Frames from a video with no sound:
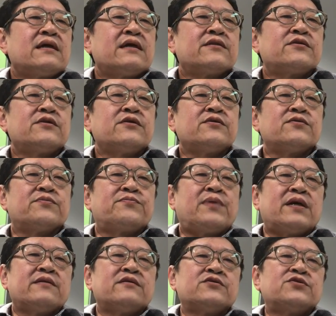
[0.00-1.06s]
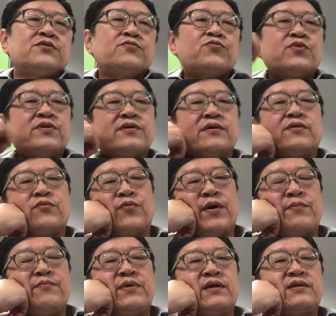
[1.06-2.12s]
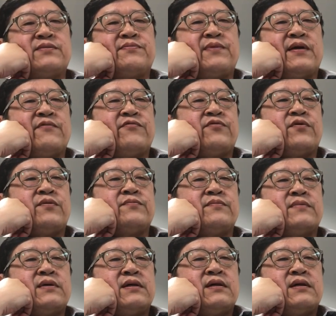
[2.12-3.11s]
entered into a partnership with a web-based platform,